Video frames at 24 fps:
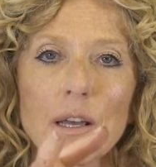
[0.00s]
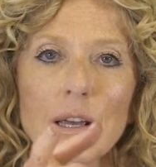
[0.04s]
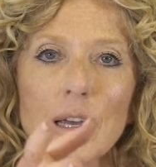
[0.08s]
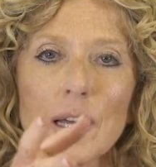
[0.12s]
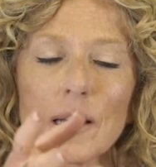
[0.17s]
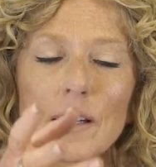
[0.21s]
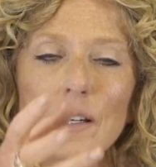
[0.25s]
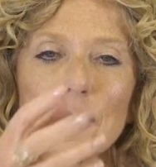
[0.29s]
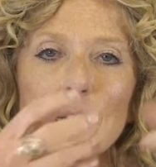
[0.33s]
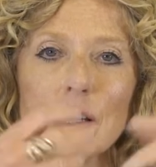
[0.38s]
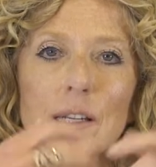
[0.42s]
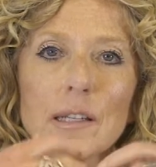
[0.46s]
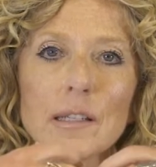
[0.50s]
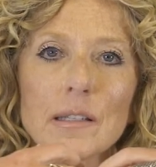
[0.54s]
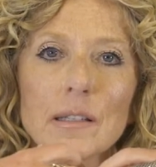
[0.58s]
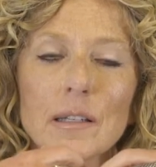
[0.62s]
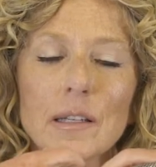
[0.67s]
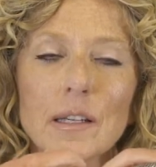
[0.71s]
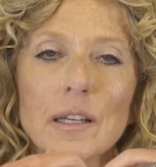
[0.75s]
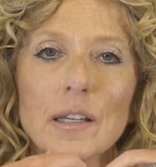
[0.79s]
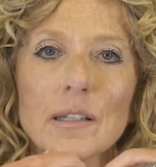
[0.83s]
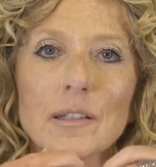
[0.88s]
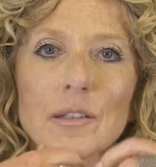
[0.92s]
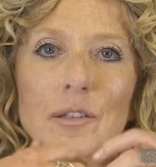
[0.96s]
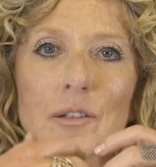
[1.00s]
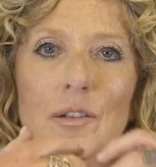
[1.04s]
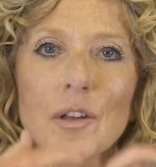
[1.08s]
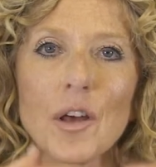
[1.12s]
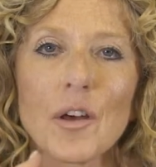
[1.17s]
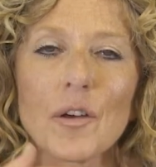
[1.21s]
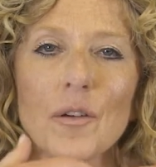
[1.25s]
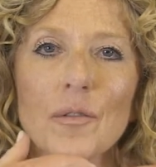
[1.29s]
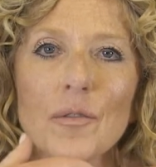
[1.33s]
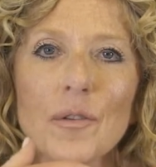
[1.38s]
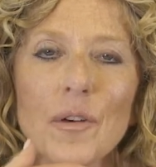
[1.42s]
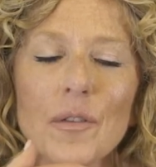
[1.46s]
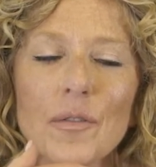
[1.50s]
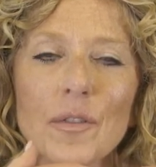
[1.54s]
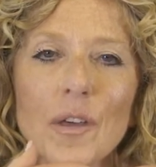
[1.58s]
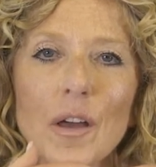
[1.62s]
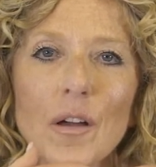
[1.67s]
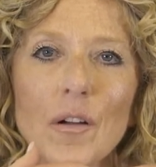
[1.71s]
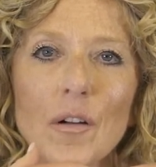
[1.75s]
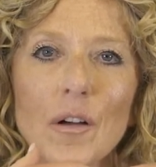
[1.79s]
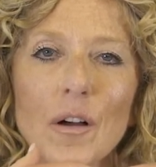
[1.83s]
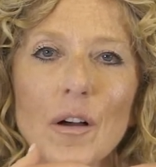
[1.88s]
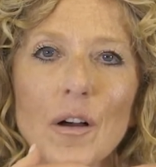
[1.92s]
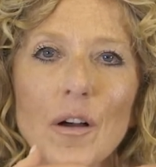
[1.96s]
at least kids know that
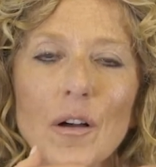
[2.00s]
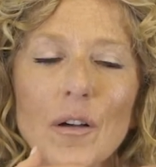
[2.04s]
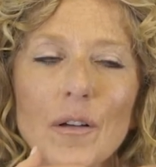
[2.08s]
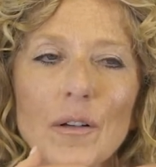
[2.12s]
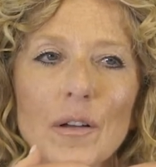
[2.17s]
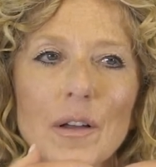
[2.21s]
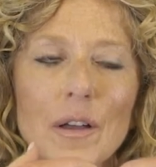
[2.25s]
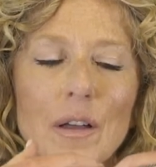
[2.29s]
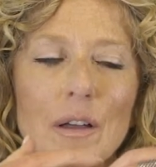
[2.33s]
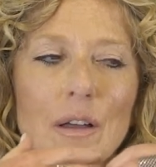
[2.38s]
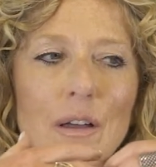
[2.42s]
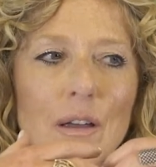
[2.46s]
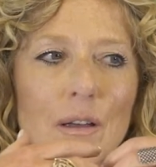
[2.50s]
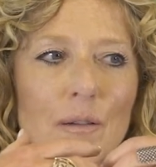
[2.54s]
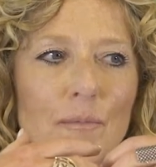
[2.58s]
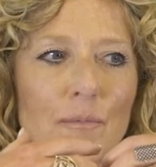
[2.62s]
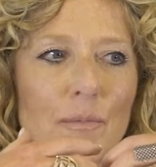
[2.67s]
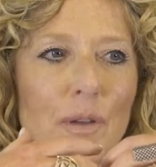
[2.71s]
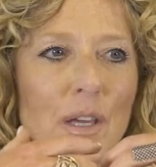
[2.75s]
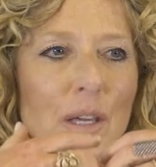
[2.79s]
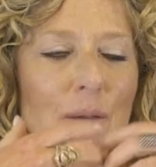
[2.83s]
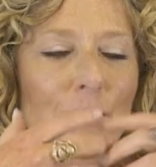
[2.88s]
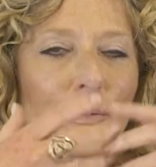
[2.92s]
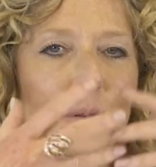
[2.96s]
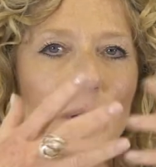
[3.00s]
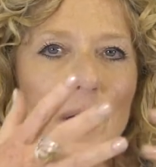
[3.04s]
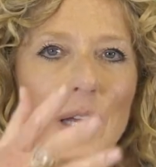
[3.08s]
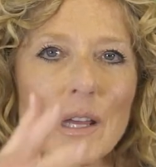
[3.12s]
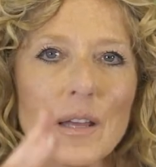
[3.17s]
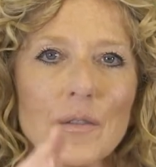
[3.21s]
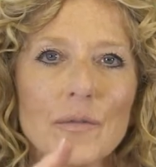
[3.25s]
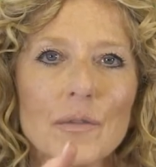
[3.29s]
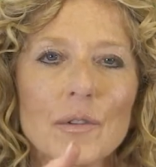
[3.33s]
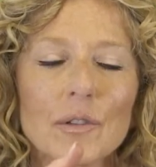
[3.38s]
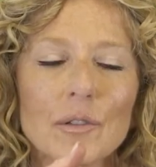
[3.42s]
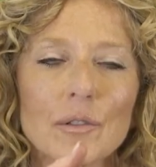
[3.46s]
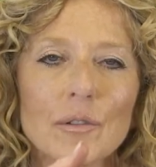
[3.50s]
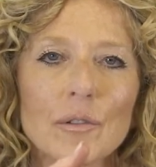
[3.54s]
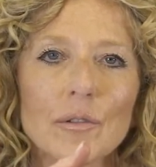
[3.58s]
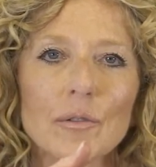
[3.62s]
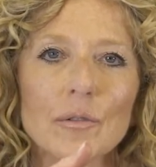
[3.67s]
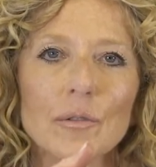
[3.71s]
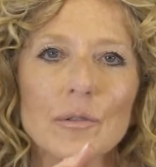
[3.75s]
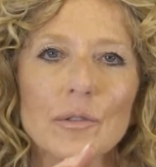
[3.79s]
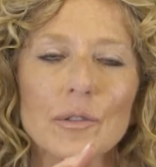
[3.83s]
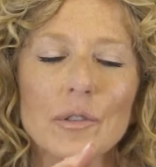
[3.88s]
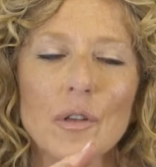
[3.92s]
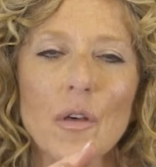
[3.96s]
there are people in the
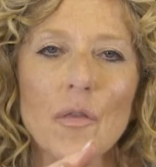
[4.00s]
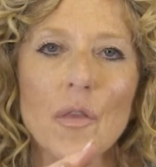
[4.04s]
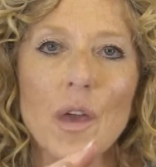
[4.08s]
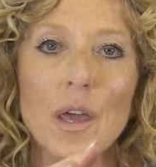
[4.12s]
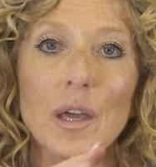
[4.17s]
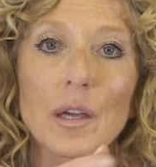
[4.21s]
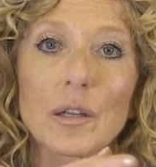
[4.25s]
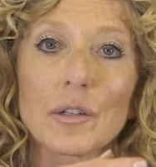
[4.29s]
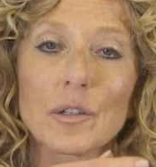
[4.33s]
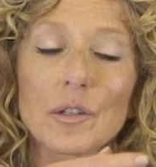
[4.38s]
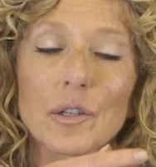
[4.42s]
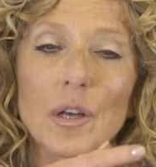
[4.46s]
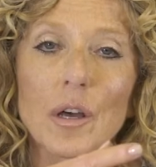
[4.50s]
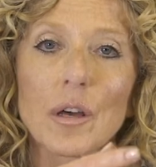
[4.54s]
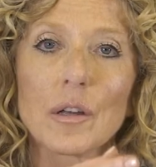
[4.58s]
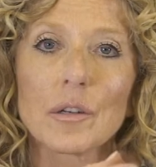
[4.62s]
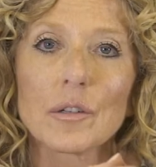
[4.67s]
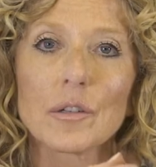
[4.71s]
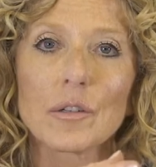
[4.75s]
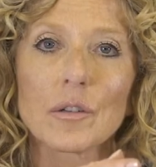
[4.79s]
schools that they can turn